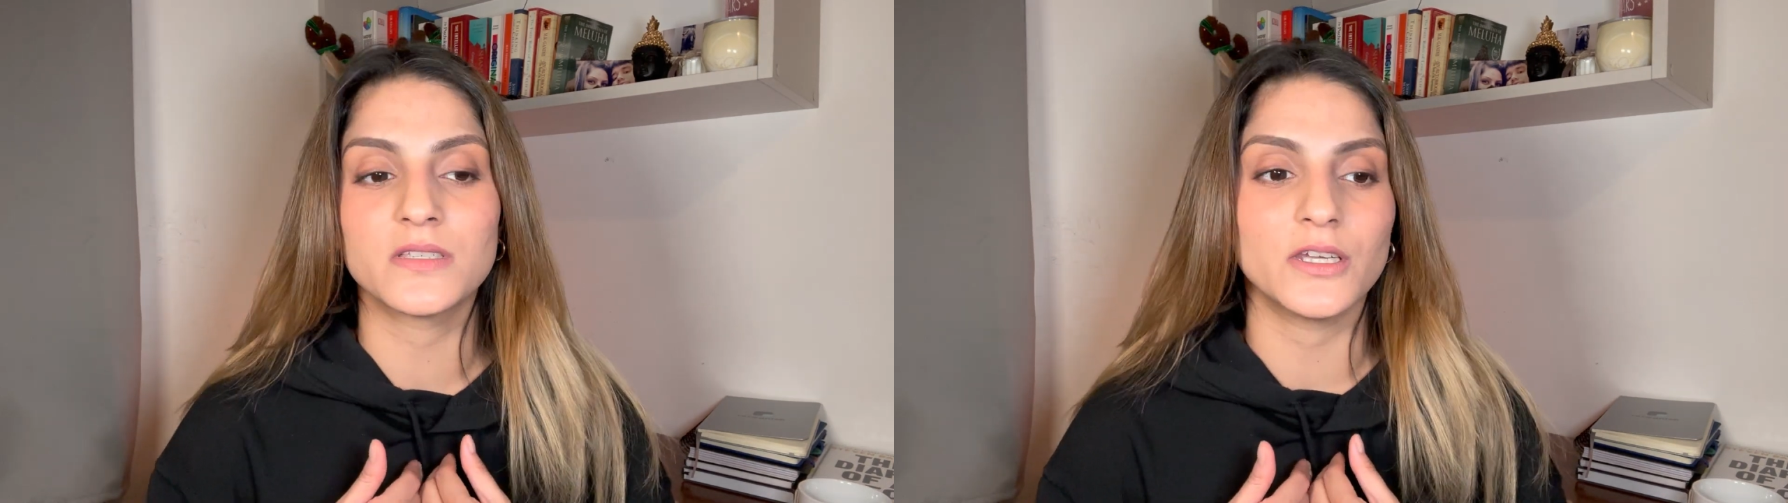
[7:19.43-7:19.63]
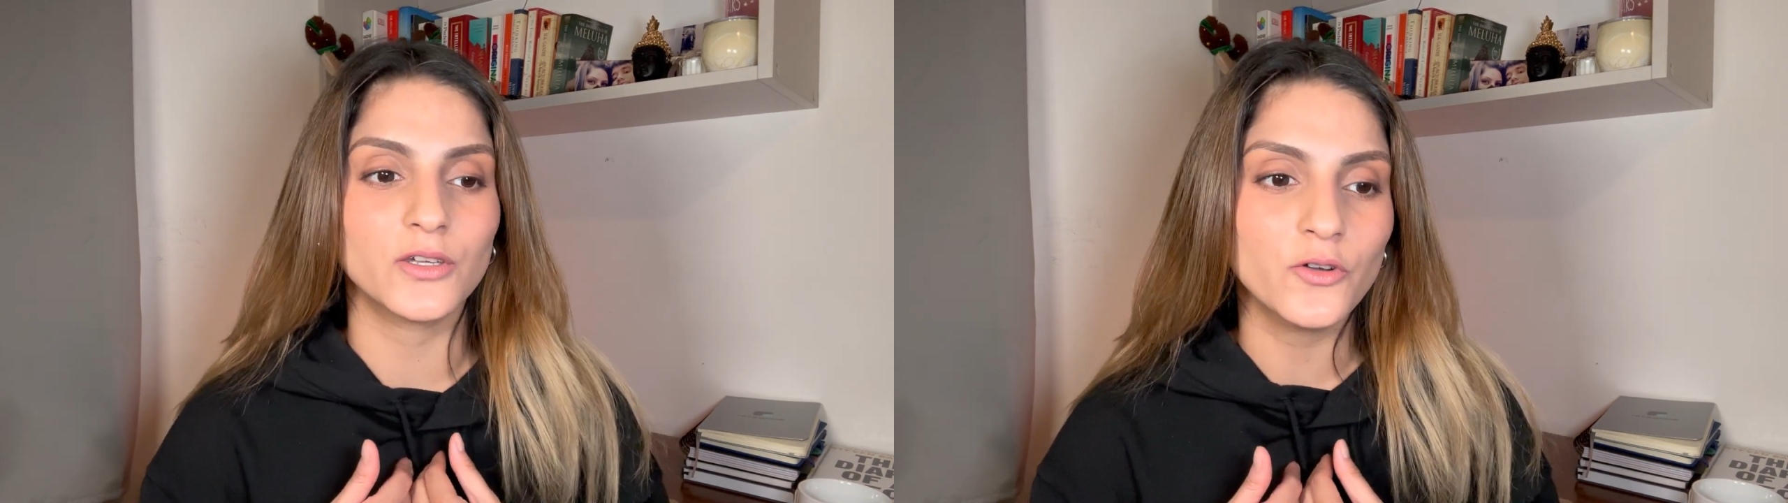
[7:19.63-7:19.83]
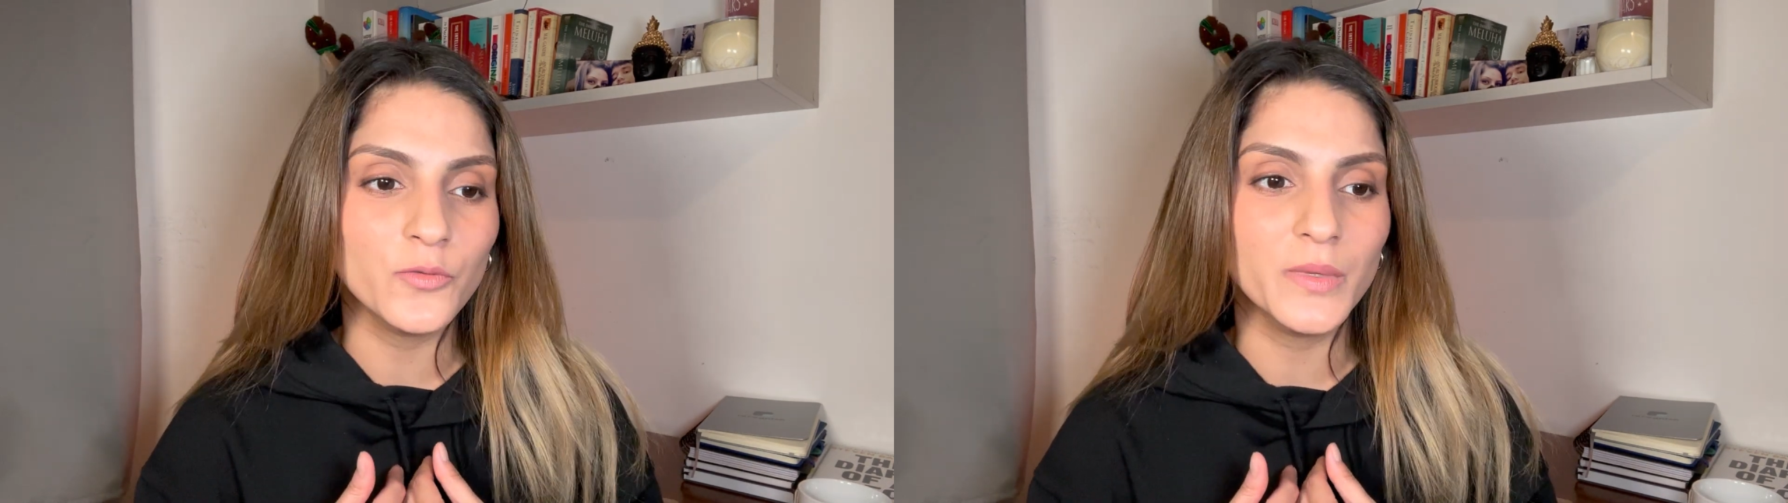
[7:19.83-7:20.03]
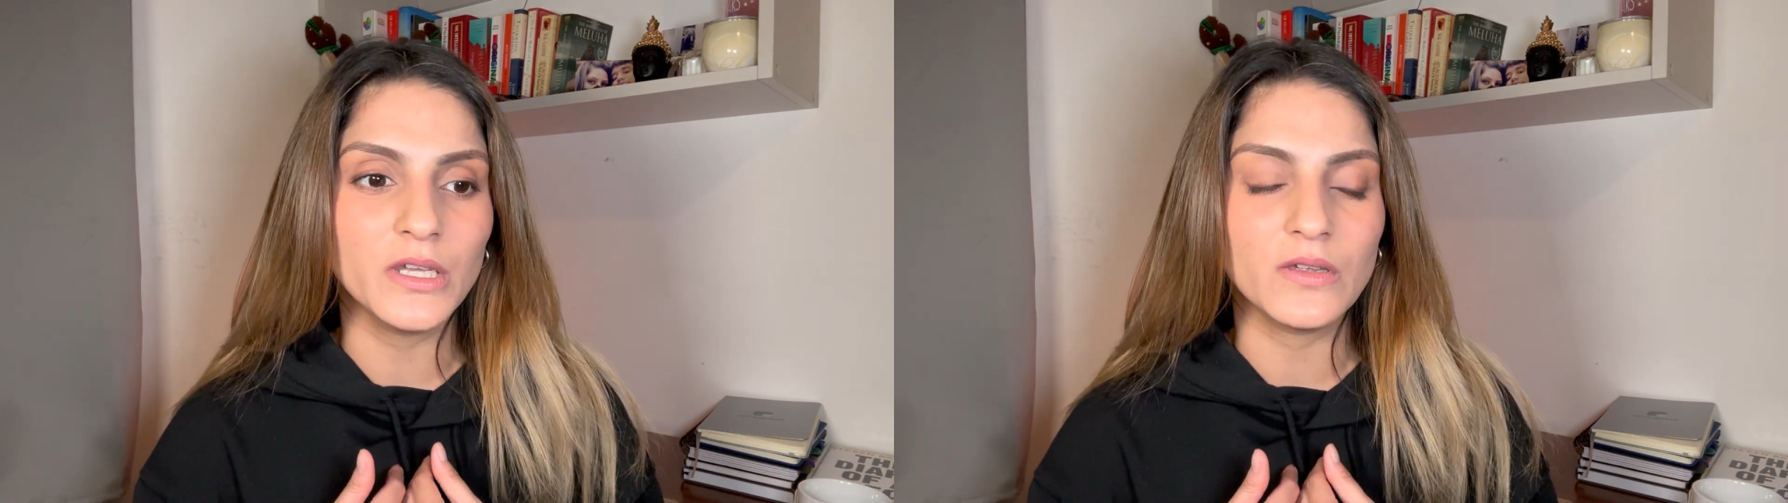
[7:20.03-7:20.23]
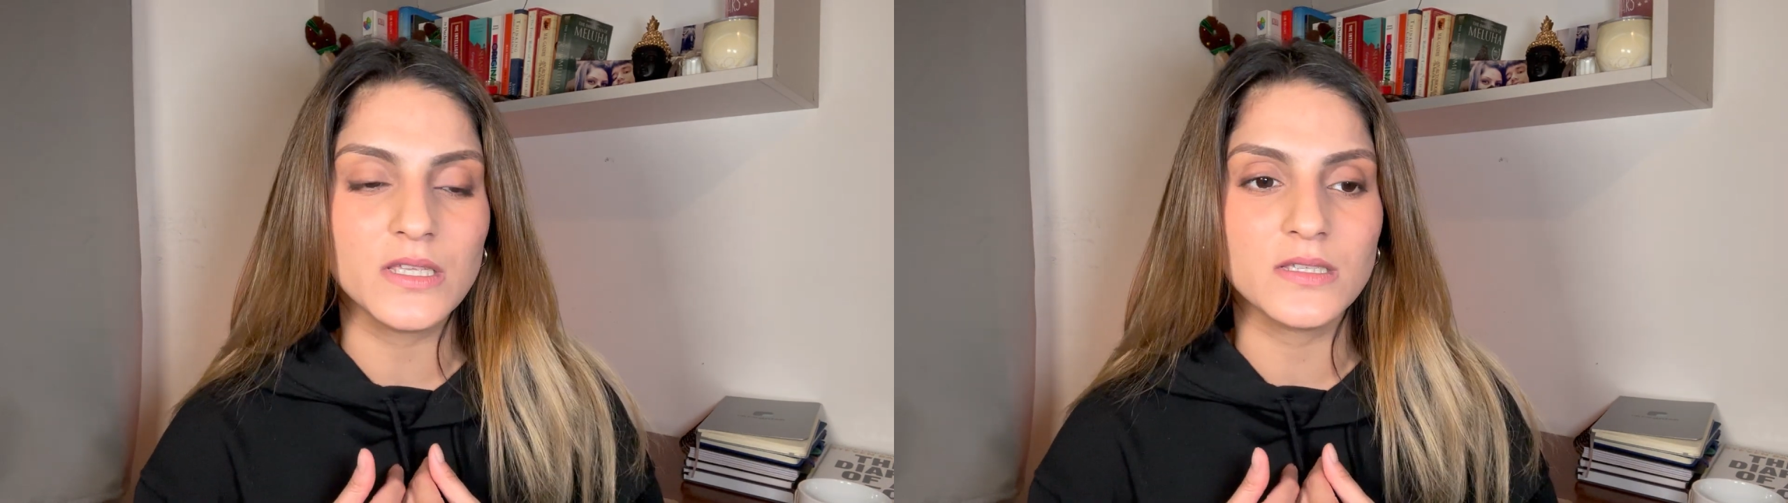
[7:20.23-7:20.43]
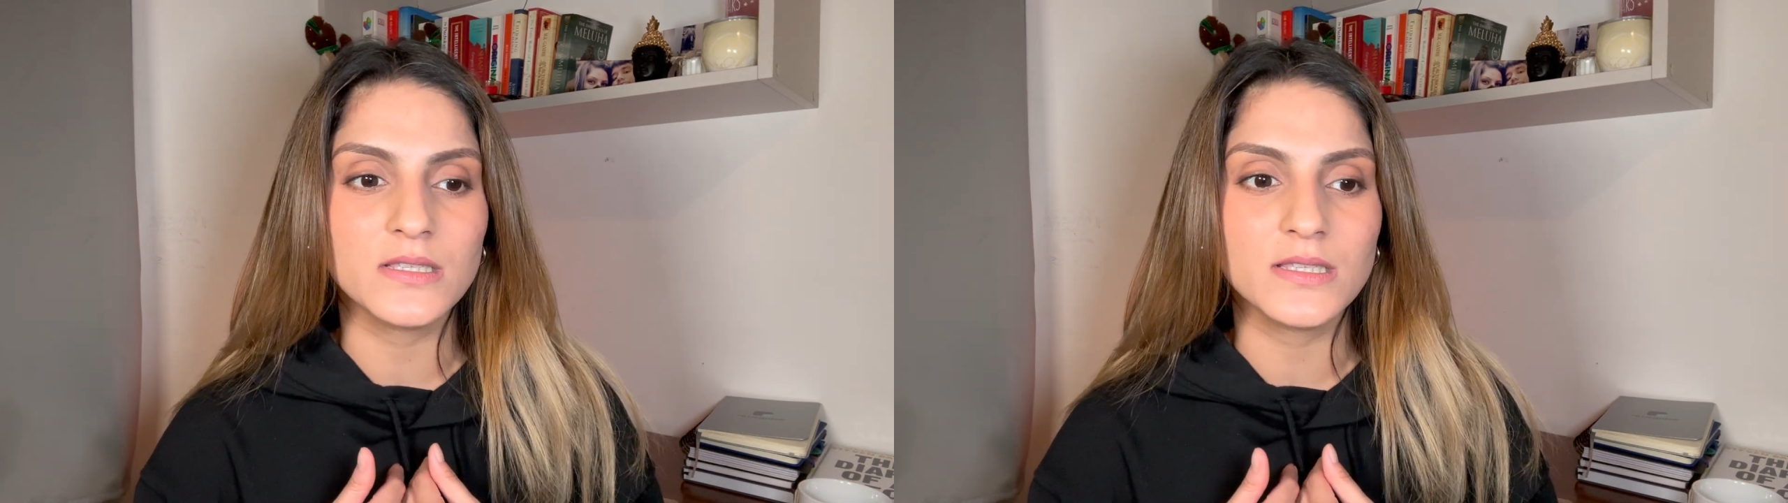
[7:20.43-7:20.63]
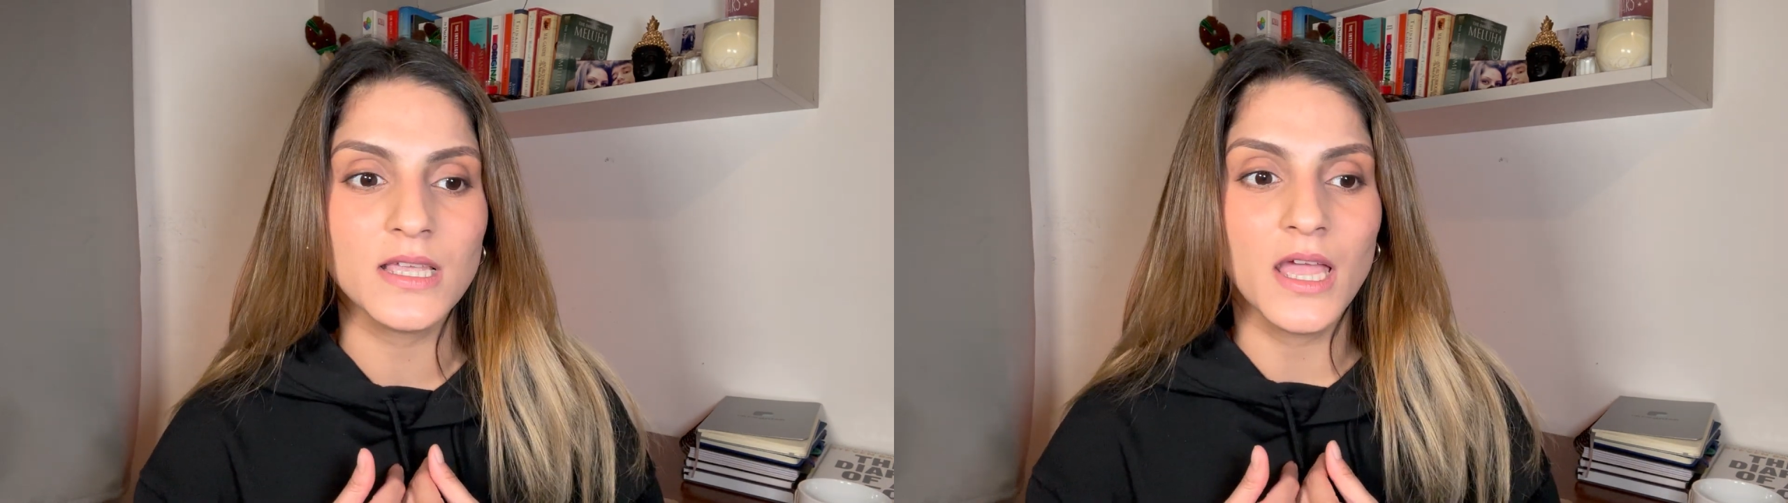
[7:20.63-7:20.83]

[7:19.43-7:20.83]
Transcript: it could be reasons